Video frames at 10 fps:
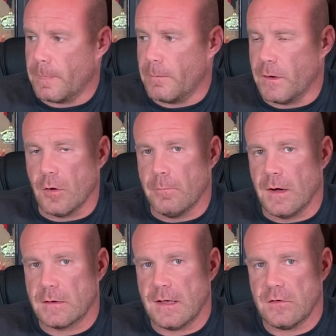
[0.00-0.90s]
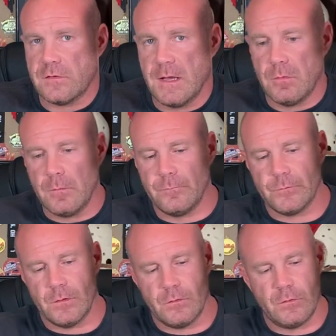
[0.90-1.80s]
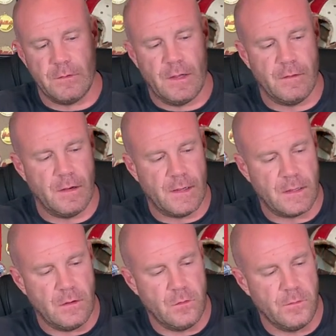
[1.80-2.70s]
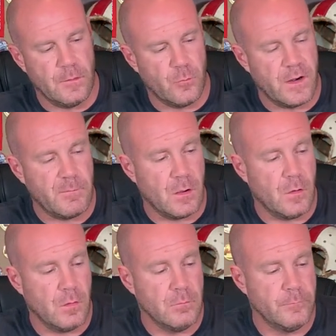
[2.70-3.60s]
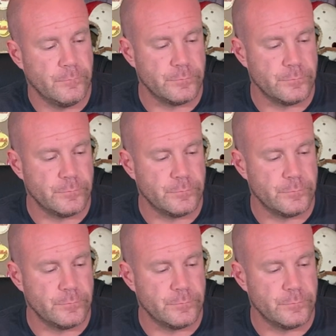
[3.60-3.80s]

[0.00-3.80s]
my own podcast table. So now that I can do them when I'm at home,